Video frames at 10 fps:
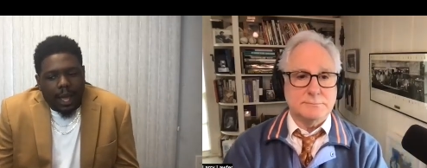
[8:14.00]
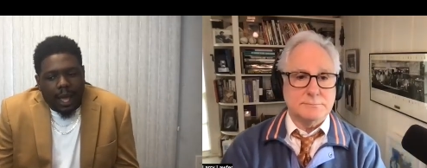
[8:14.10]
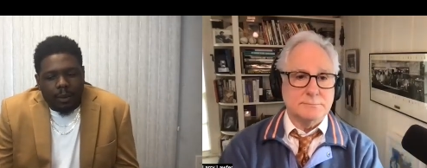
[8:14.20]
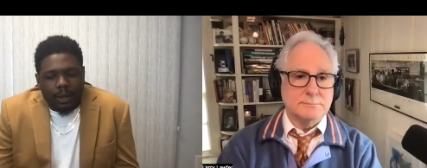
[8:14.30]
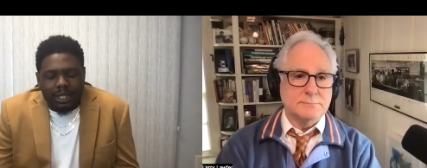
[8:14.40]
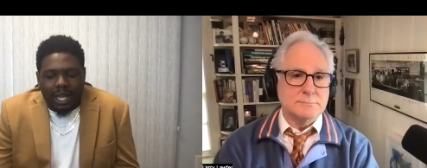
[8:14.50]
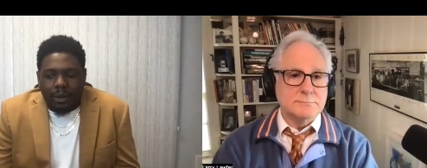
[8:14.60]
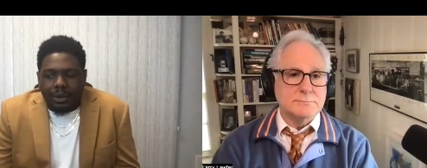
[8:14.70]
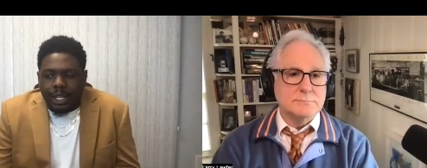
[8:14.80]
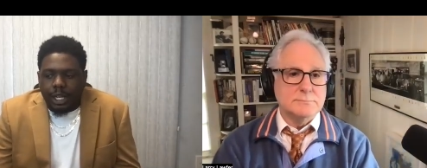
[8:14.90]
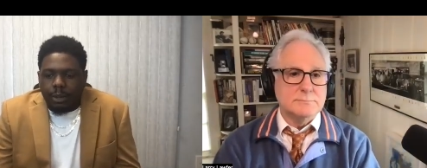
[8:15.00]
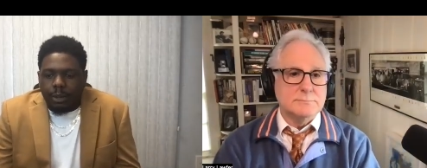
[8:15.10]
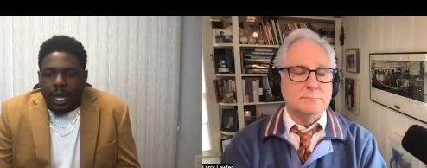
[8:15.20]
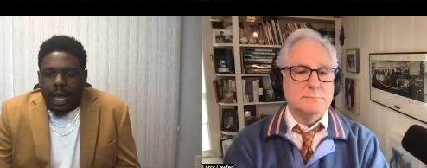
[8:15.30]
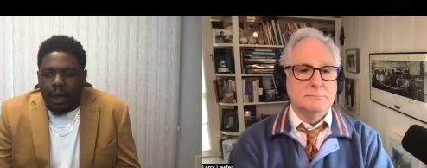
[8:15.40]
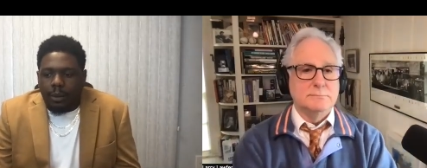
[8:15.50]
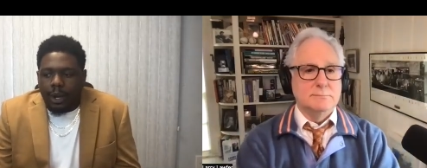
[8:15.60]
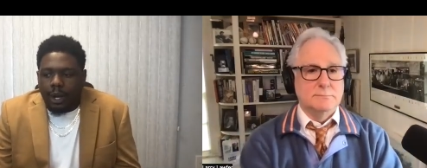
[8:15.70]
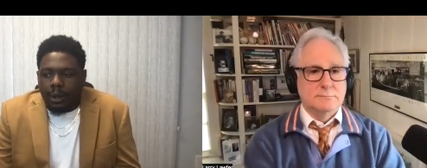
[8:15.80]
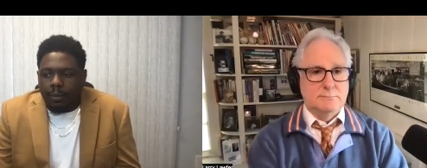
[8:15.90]
Speaker 1: I don't want to say how needy, but how
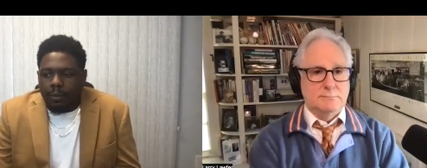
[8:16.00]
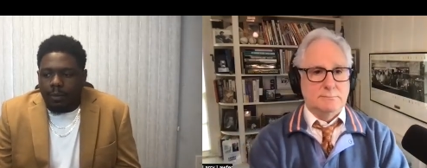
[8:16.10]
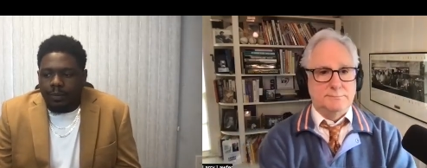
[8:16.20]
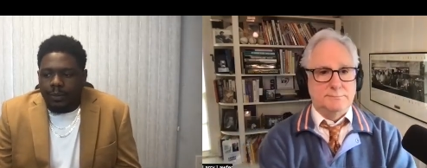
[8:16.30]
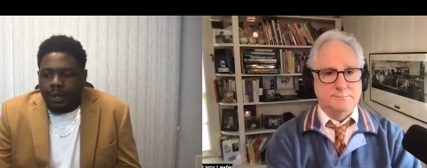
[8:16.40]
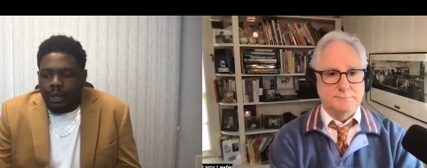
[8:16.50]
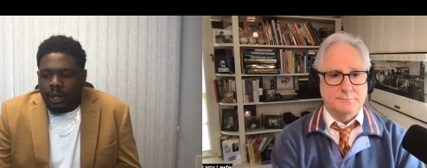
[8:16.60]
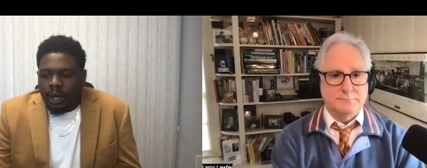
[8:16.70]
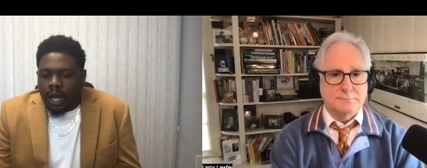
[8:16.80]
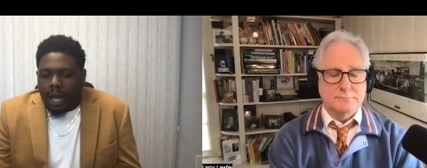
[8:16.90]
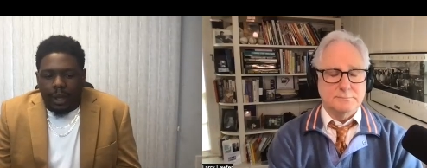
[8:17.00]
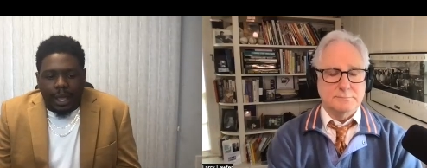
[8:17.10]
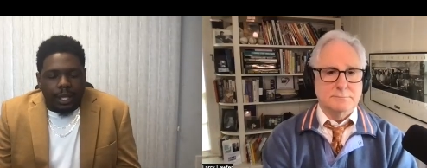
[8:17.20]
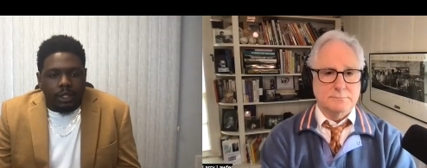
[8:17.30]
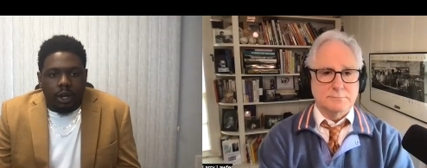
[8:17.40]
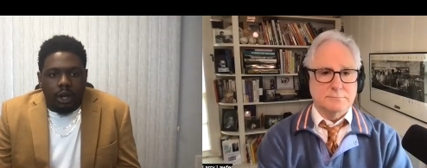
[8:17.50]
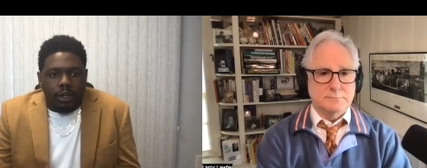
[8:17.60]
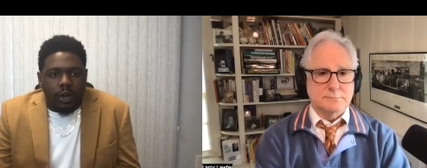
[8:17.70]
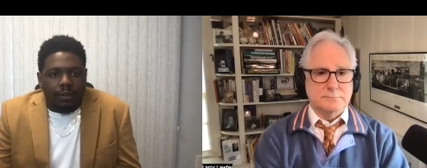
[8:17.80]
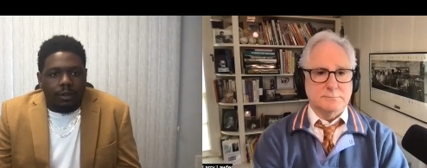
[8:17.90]
um, how
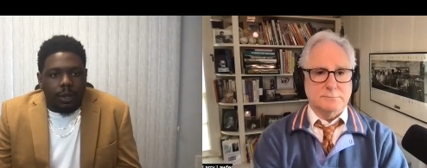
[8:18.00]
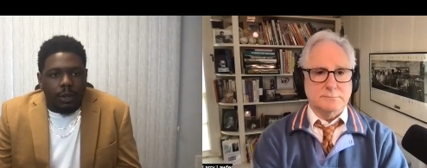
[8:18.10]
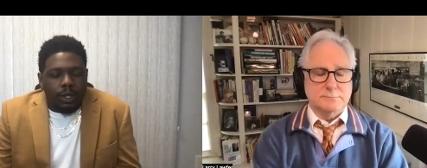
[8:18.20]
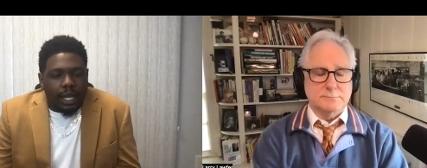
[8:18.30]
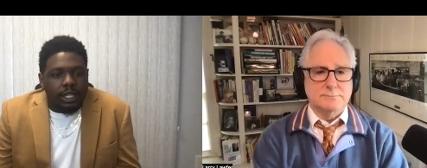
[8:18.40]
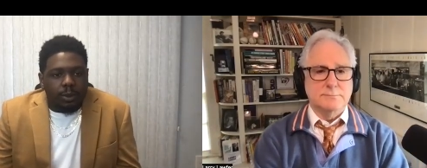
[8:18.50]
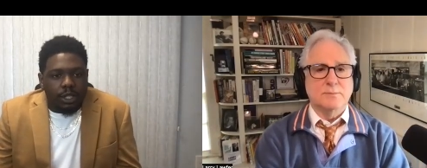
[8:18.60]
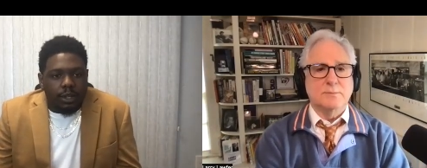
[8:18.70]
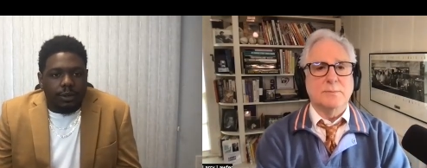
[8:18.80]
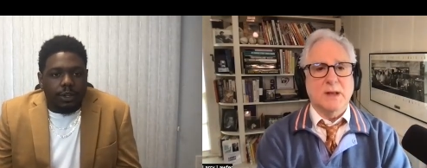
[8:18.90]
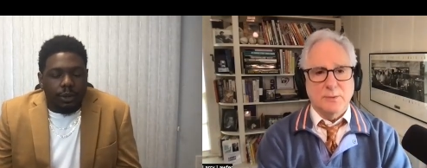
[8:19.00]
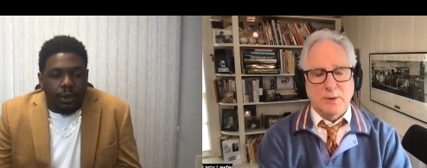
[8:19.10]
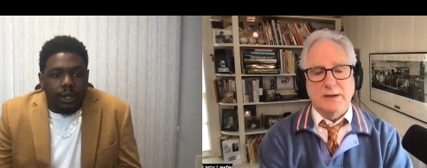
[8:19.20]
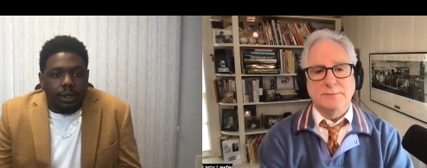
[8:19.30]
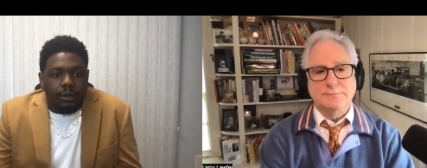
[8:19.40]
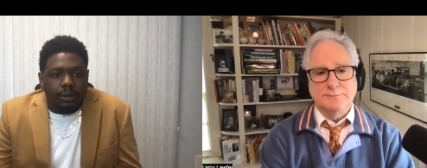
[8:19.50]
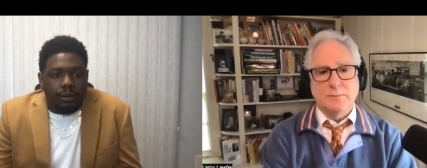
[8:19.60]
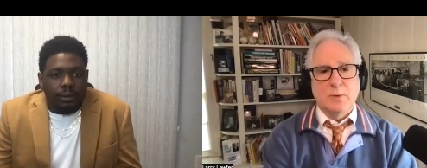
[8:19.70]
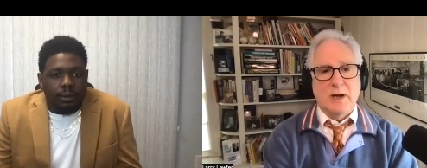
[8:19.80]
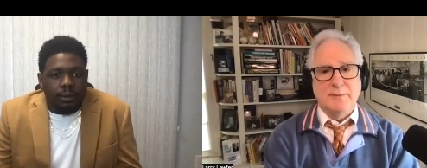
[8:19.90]
hands-on you have to be with that specific unit. Right.
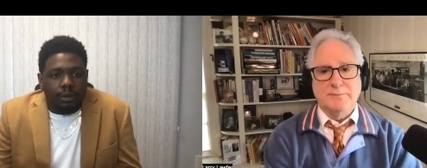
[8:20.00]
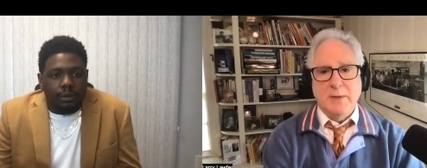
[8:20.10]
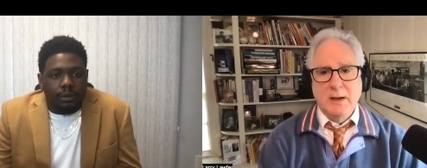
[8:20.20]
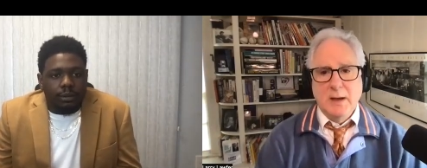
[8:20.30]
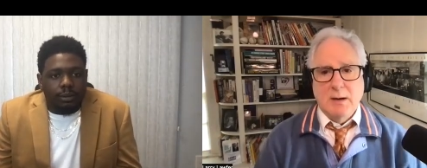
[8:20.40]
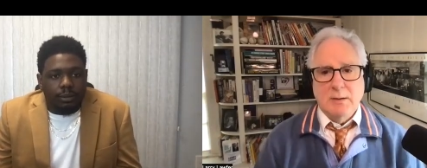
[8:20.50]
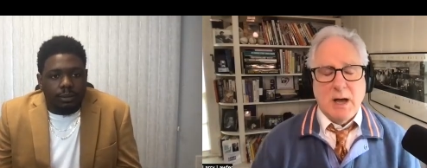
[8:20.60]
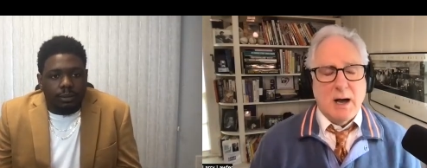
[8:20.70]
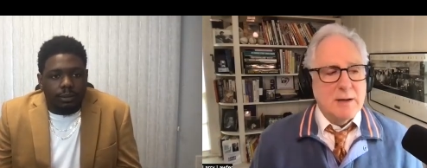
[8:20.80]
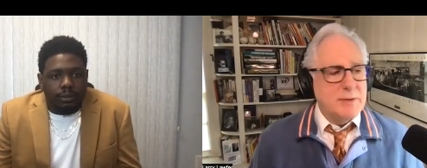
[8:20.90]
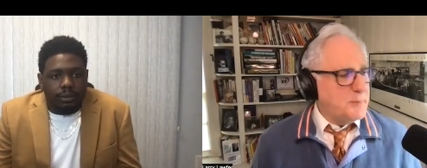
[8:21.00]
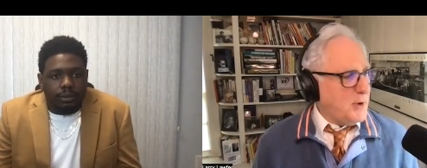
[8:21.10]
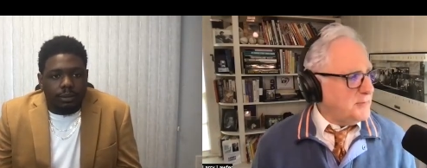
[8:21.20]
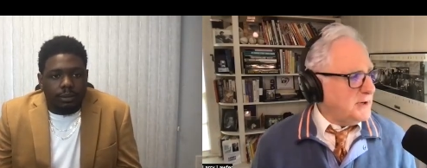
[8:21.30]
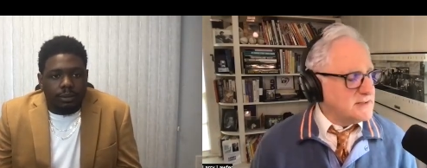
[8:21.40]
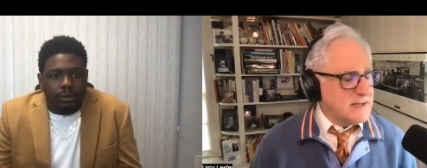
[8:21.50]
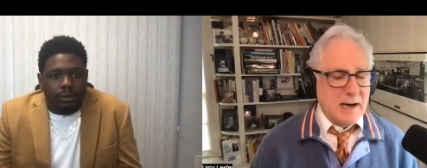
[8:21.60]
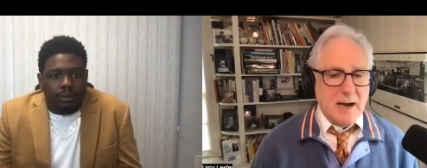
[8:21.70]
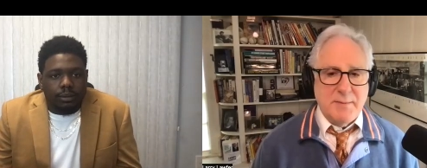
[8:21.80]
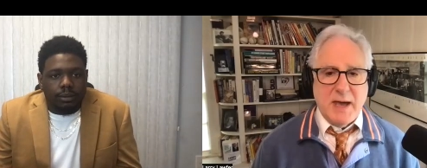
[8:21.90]
Speaker 2: Right. Well, uh, the
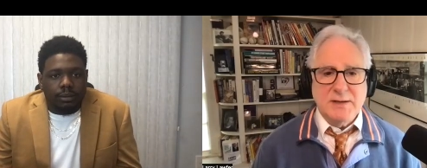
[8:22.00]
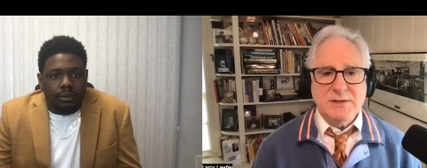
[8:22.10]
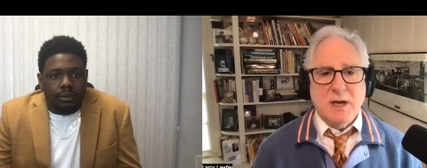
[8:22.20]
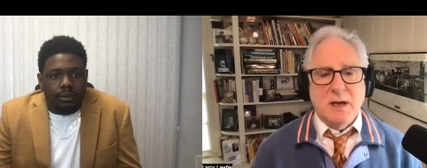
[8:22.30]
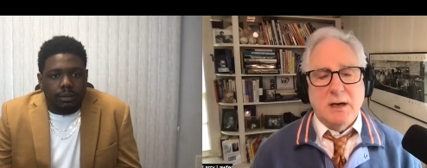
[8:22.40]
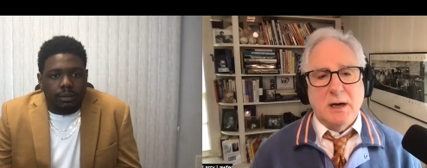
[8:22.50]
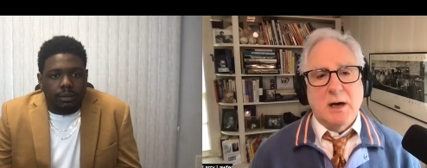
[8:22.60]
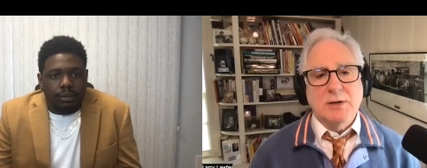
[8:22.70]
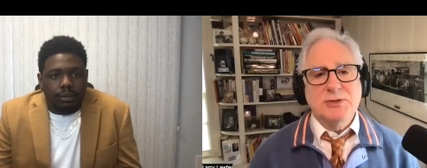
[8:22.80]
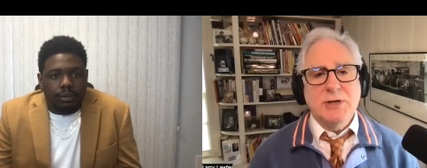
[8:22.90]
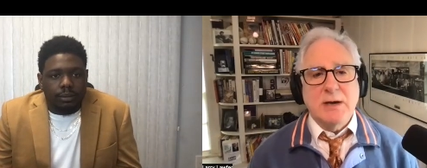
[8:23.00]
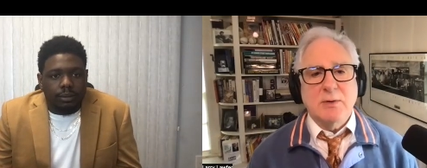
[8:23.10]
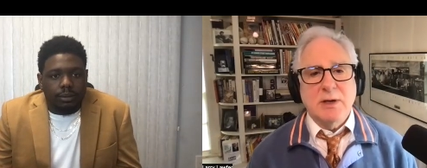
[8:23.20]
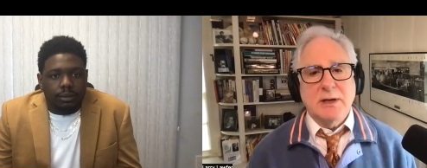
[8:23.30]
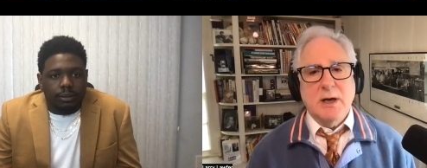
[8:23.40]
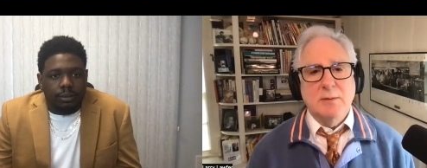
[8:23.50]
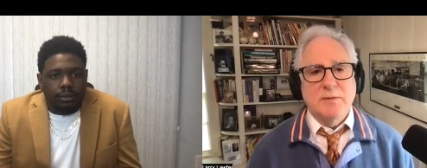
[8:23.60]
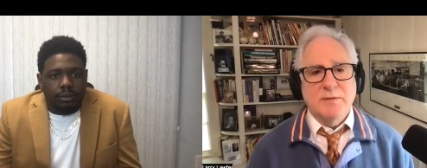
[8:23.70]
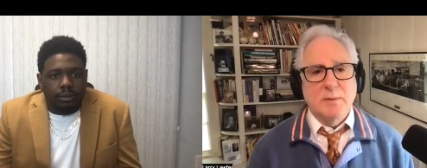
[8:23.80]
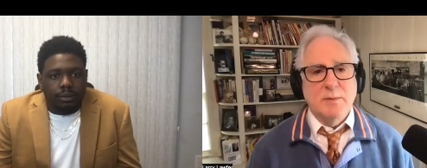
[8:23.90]
properties that I manage uh, are generally
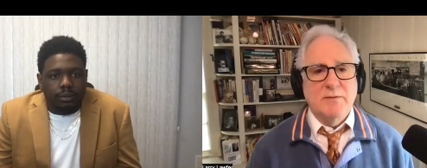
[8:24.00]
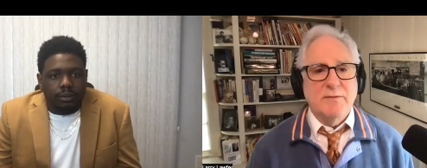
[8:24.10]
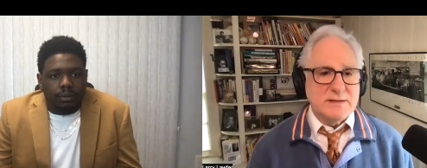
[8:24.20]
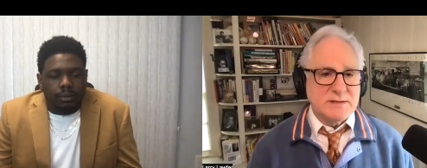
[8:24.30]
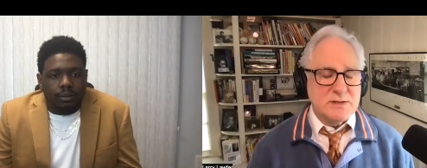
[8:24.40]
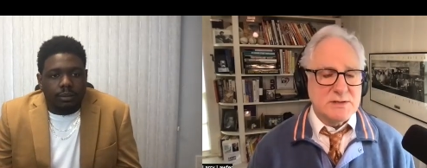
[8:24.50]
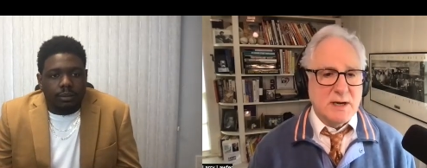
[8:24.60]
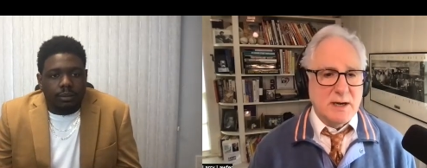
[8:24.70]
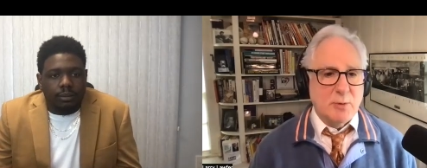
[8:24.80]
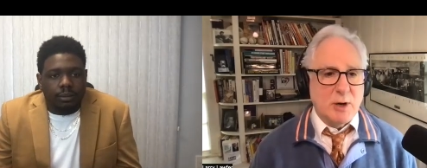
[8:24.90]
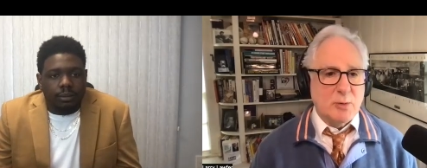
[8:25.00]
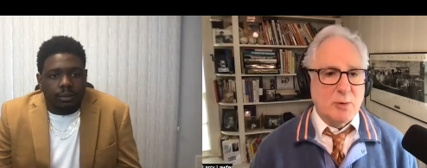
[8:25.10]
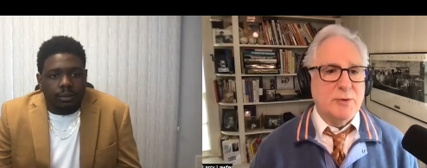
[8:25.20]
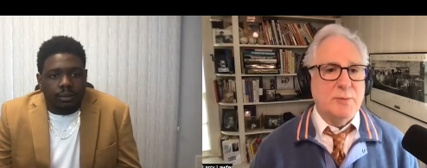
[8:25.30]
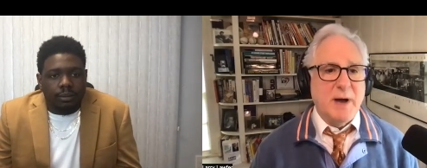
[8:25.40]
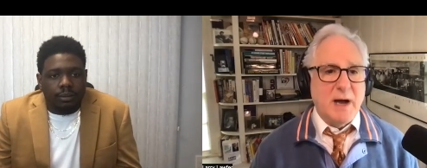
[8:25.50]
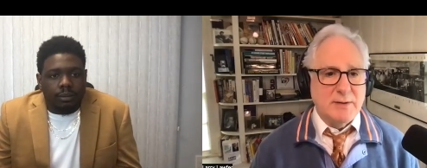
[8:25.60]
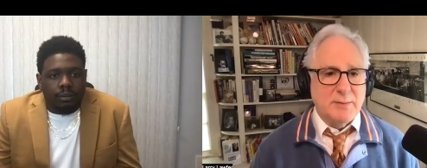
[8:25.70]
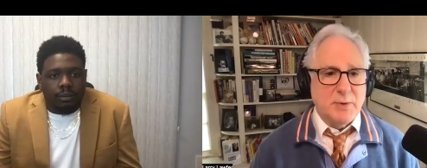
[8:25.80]
come from investors that I work with who buy